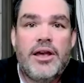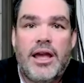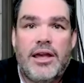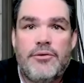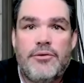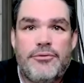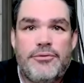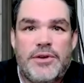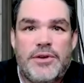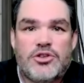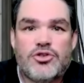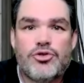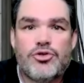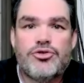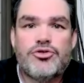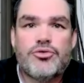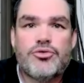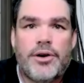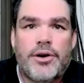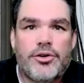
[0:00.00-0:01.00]
a featured
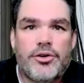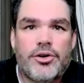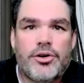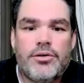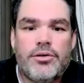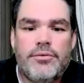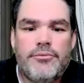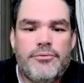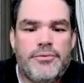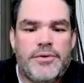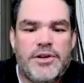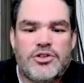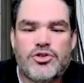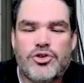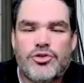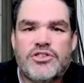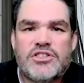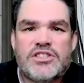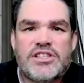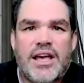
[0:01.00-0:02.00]
driller,
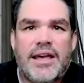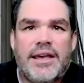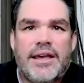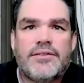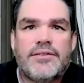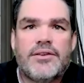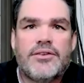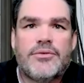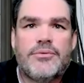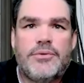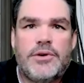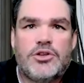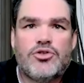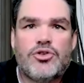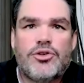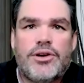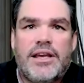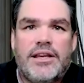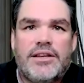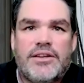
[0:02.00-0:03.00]
featured scientist,
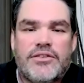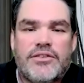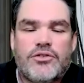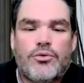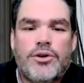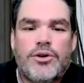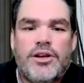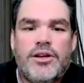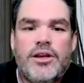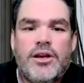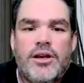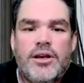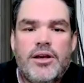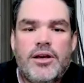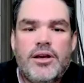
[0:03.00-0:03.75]
featured industry